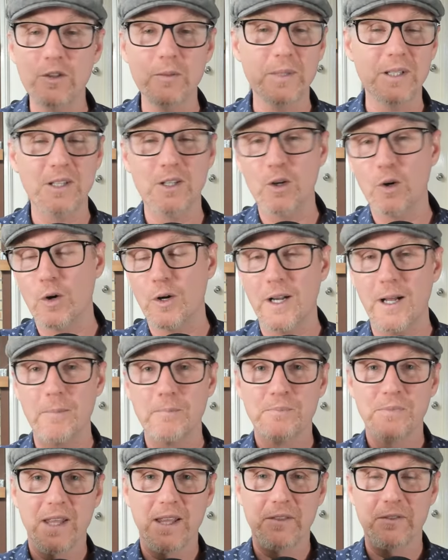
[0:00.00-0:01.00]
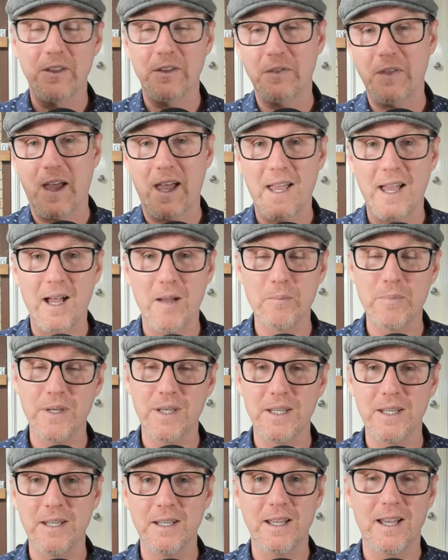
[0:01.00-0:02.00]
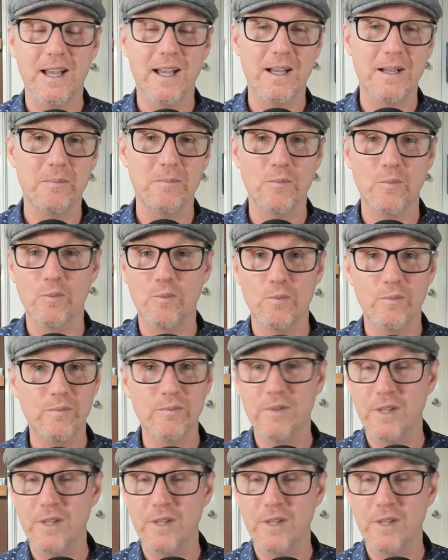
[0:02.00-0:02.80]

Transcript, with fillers: them in the order that they are being um,